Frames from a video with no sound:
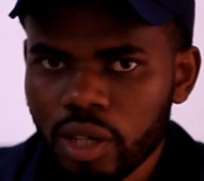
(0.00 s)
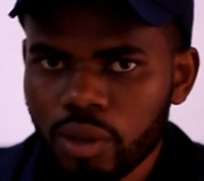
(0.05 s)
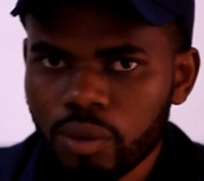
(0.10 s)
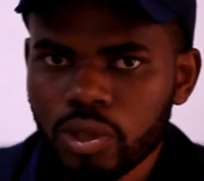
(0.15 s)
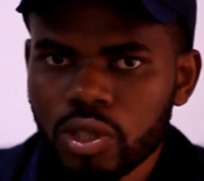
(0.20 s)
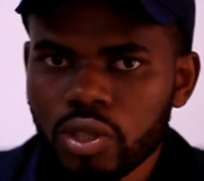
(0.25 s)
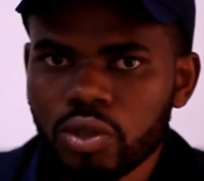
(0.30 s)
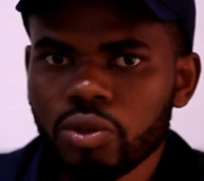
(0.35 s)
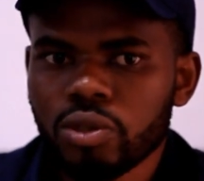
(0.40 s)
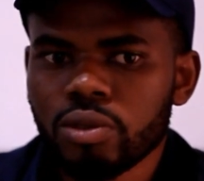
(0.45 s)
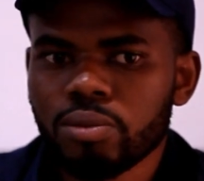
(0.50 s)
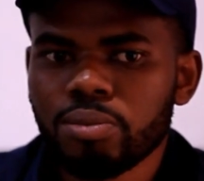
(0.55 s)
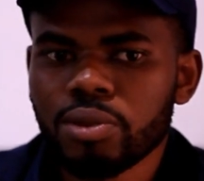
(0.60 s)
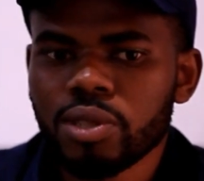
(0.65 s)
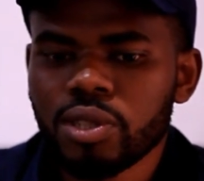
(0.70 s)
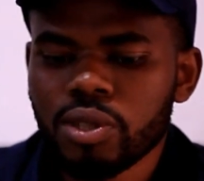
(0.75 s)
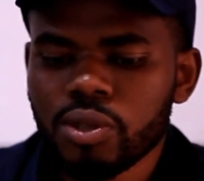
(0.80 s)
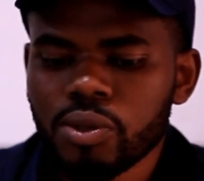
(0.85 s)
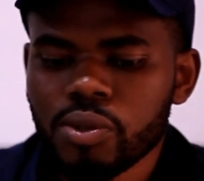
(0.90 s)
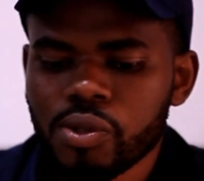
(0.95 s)
which will be
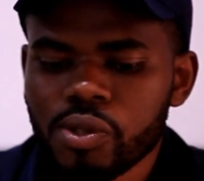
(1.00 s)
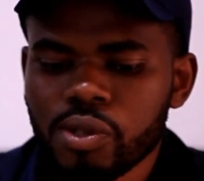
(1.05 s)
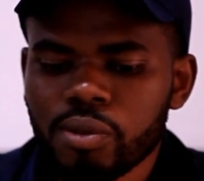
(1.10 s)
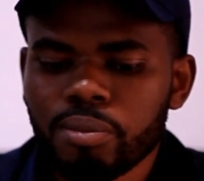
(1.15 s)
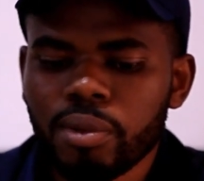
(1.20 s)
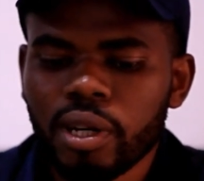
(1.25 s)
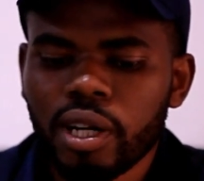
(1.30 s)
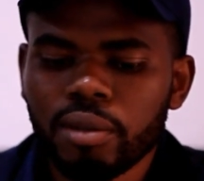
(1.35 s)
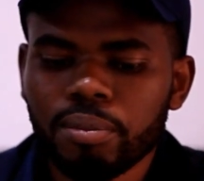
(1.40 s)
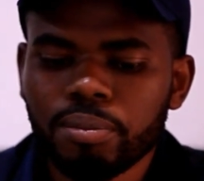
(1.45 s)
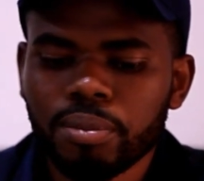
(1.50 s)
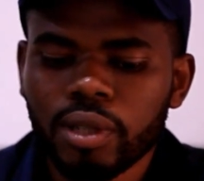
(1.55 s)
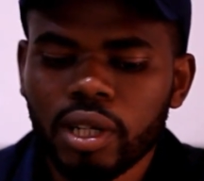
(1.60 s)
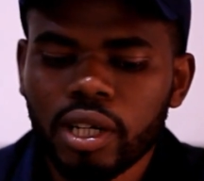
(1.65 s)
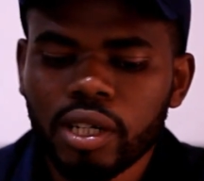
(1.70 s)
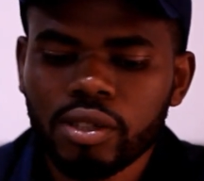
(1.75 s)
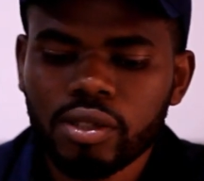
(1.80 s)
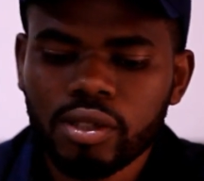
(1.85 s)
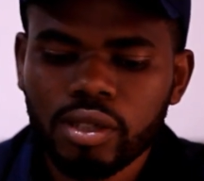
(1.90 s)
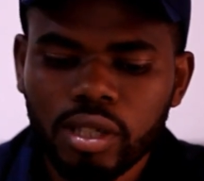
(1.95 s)
used by
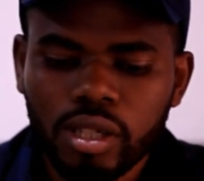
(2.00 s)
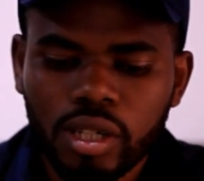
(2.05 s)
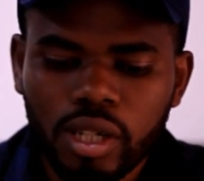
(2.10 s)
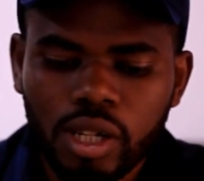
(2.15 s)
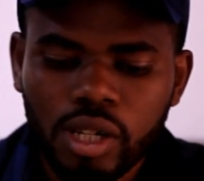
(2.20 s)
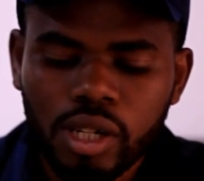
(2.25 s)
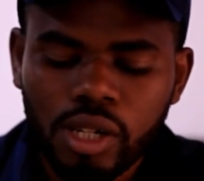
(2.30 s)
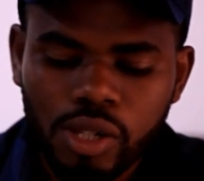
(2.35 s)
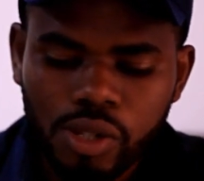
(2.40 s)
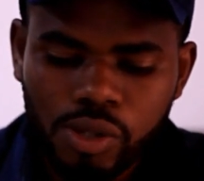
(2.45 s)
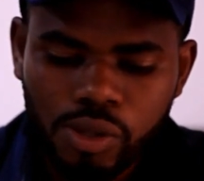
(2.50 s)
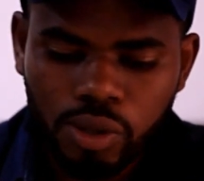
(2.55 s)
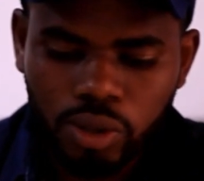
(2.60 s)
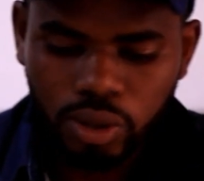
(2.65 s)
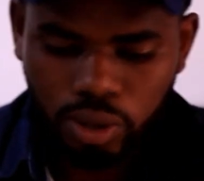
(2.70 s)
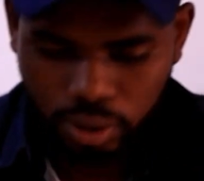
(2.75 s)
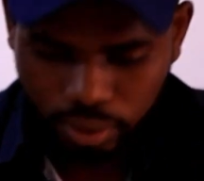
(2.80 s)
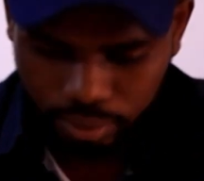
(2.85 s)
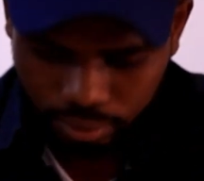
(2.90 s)
plant. So